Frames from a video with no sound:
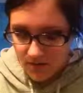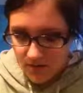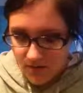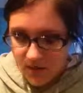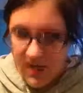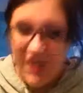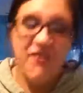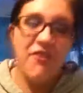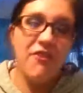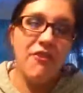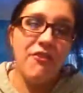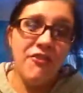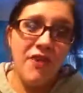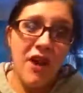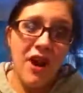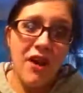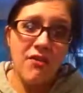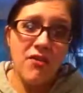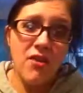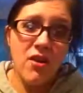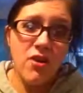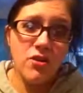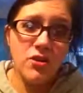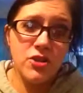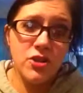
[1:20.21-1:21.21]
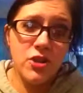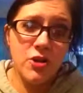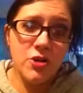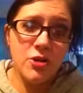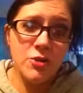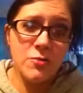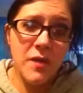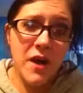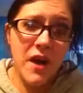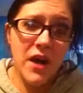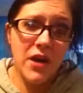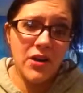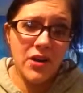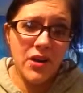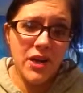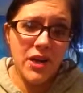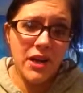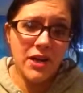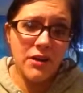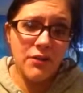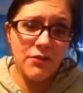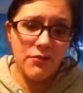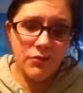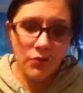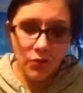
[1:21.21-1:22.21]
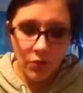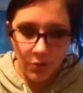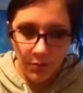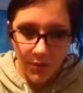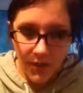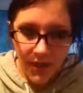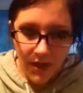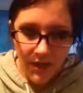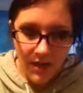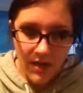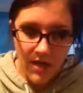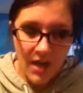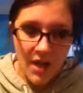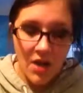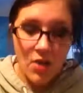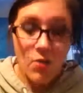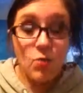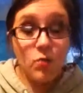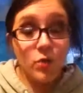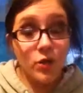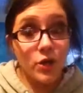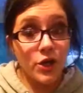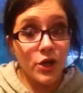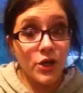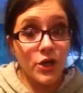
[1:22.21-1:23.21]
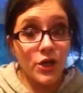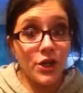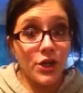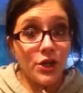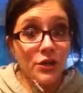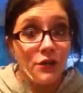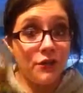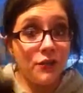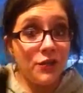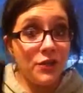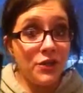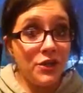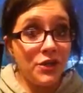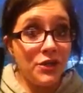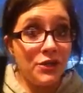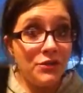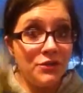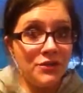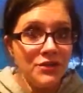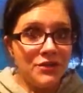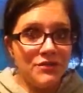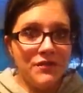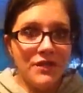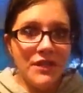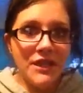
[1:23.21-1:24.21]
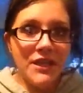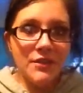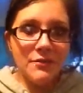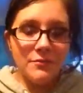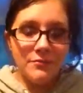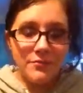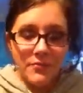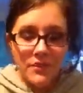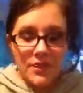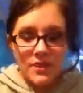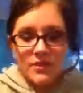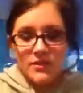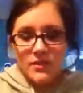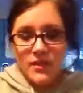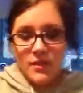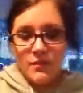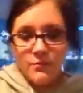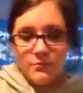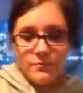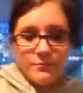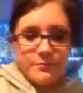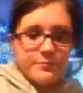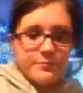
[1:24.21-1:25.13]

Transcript: I have a 5-hour charge battery to get it full, but we're a good enough one to do this video. So,